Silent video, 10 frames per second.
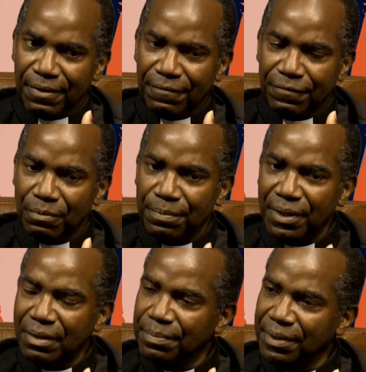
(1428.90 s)
for
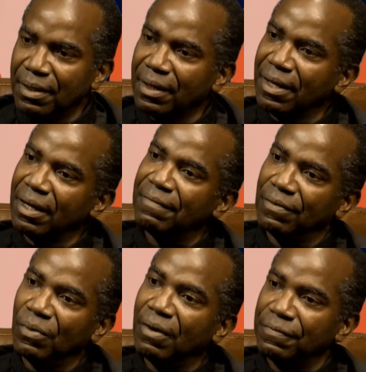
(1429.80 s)
me to be that kind of a
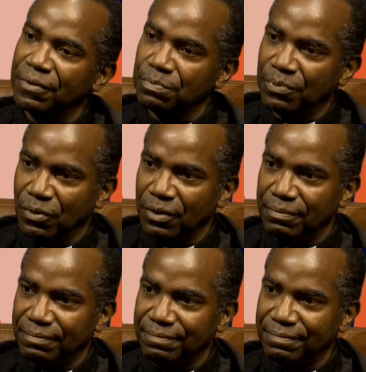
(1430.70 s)
reference point.